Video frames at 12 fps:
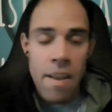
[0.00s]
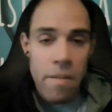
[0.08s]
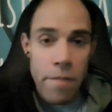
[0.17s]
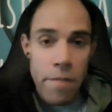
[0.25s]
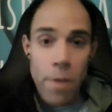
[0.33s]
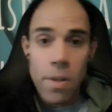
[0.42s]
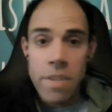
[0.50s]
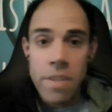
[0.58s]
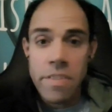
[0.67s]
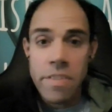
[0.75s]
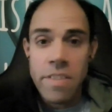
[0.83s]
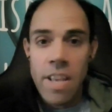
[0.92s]

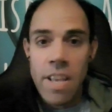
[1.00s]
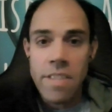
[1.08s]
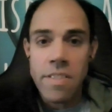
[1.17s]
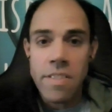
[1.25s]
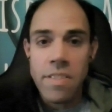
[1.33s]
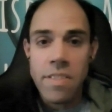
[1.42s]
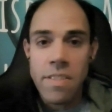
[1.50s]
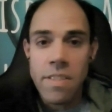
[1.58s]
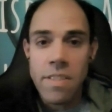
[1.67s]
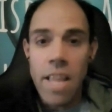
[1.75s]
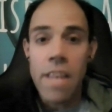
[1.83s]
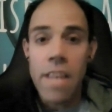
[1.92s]
fearless and just
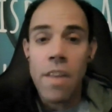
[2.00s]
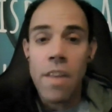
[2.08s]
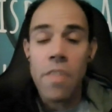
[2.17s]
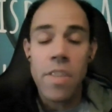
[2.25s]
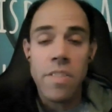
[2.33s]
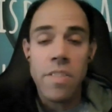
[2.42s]
let nothing